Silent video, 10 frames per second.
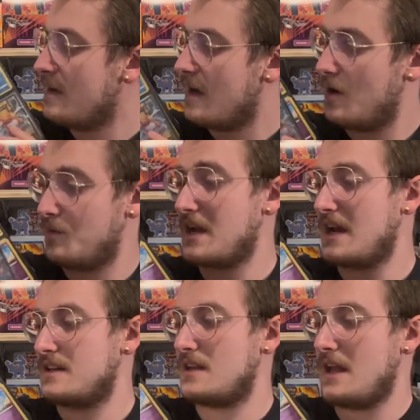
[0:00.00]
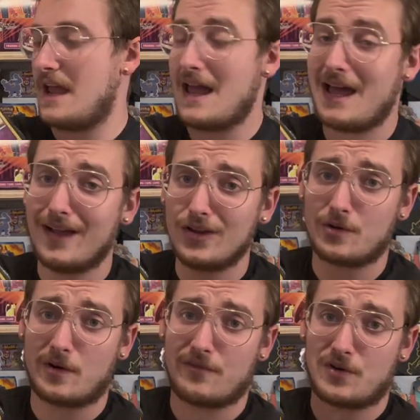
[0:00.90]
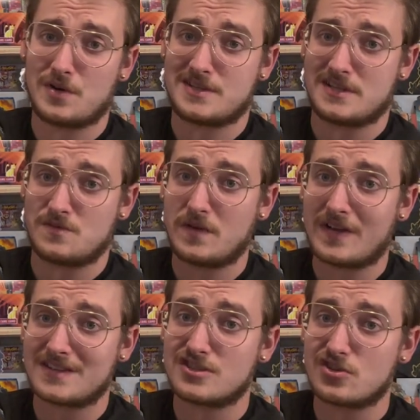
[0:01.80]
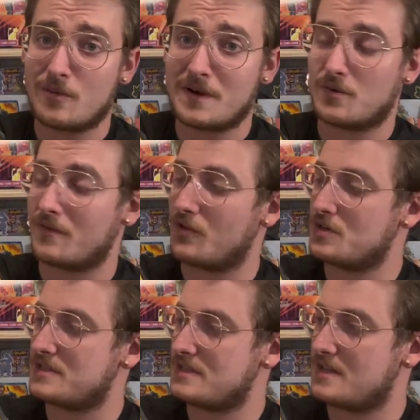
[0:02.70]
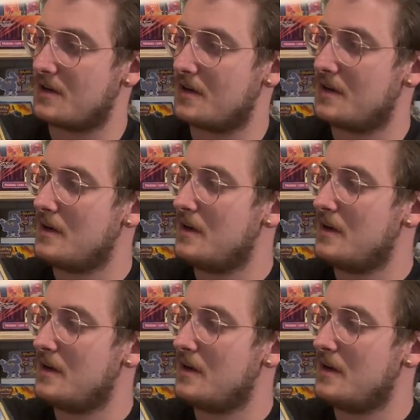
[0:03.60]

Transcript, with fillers: Uh, we got hella reverses. We've got so many reverses here.